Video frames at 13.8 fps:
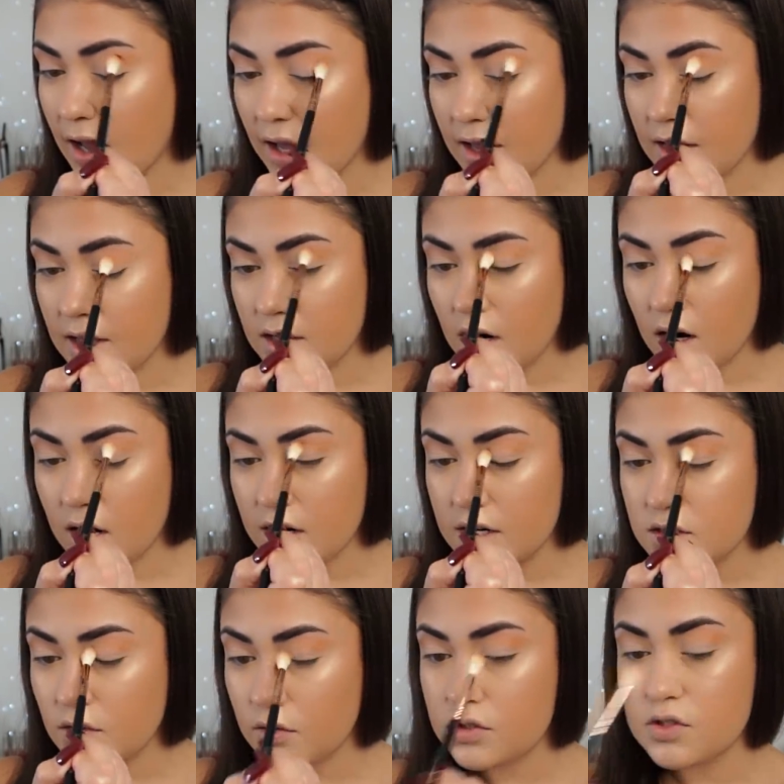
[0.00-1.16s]
I already
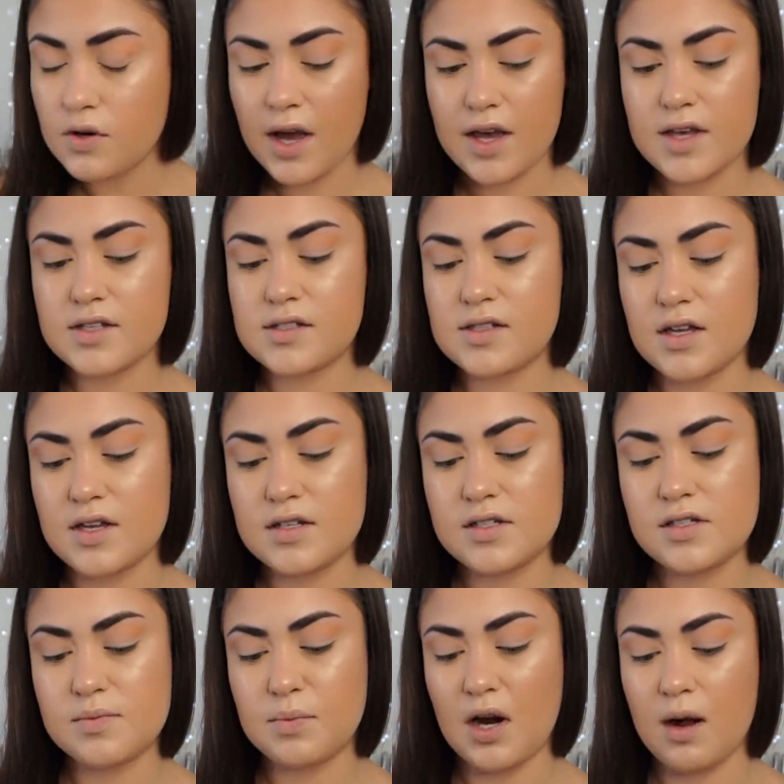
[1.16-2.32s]
told you guys this
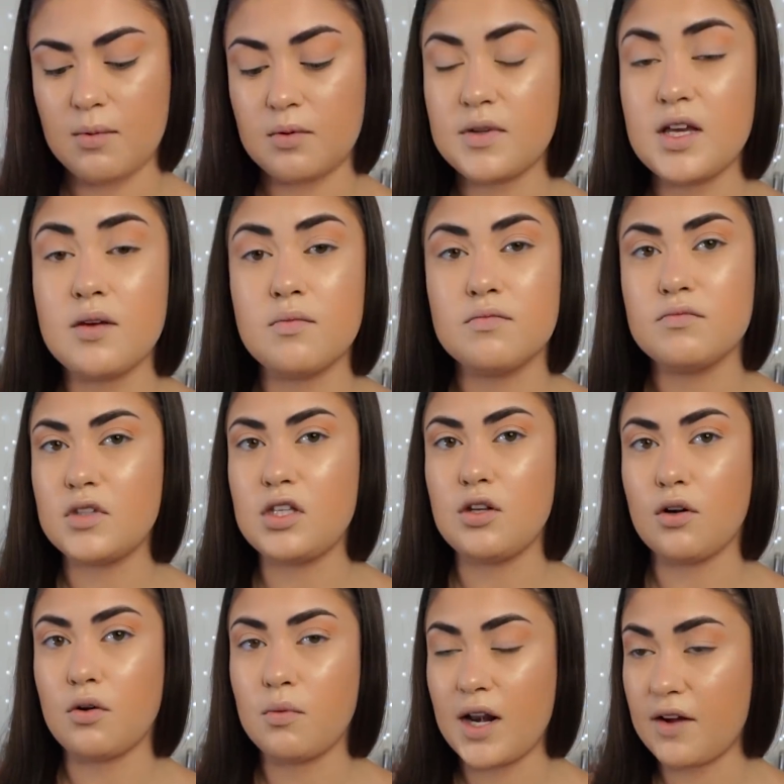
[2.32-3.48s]
probably, you
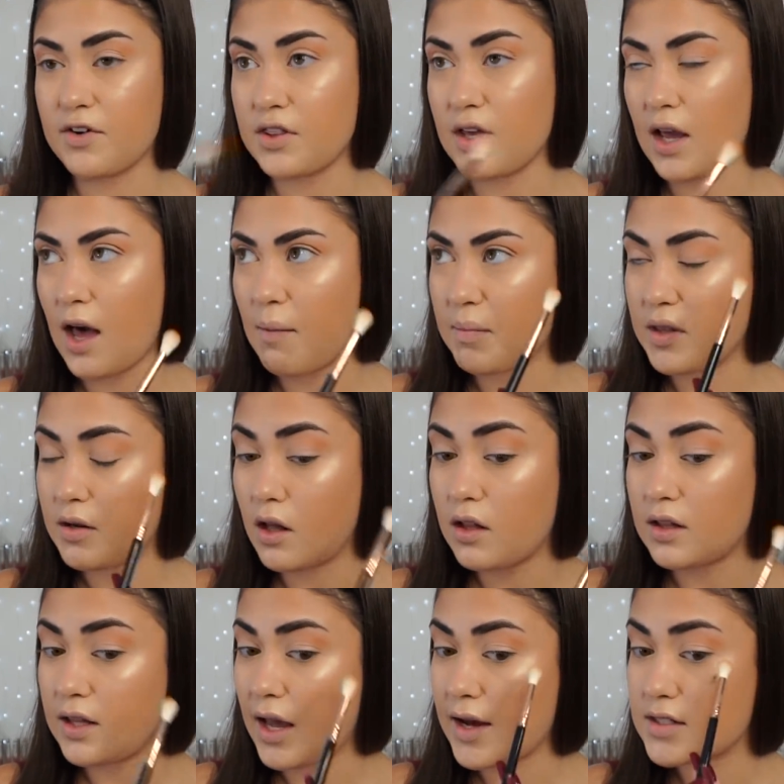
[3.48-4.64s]
know, when everything happened
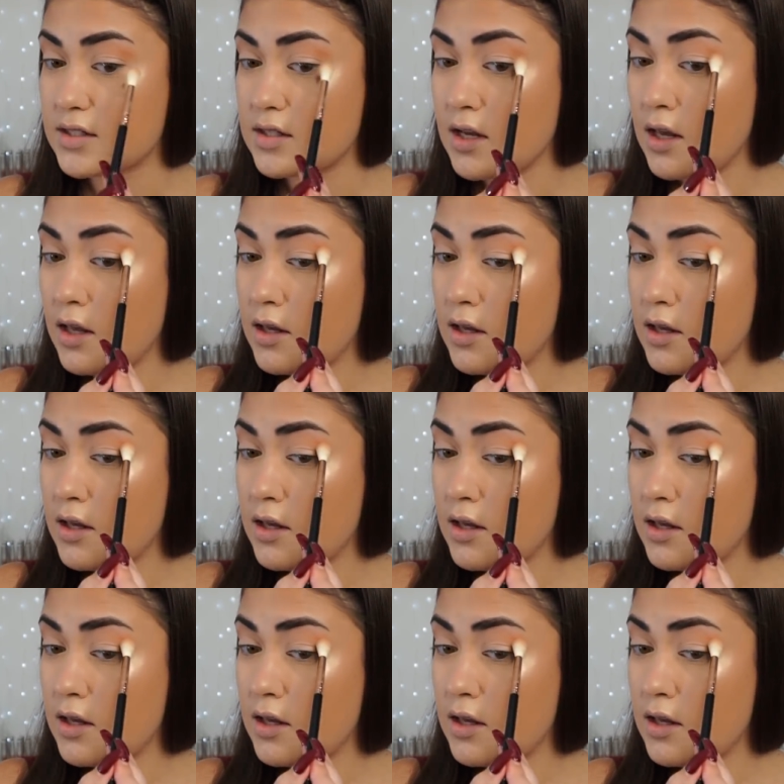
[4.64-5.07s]
last